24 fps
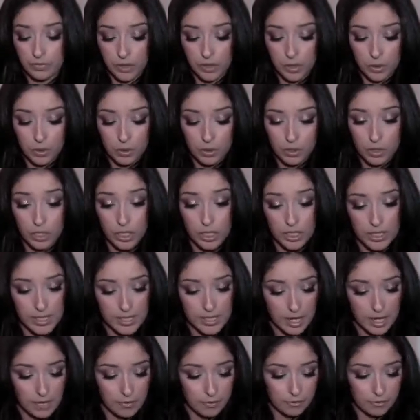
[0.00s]
cool, good
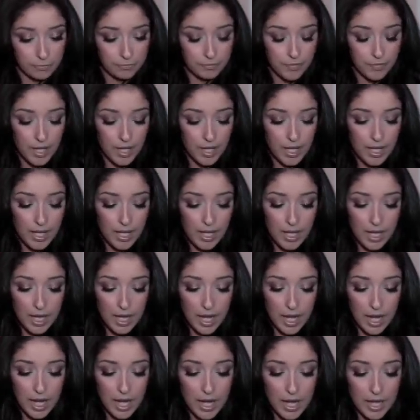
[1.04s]
stuff.
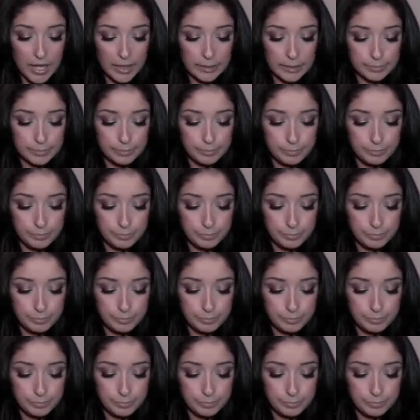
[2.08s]
Um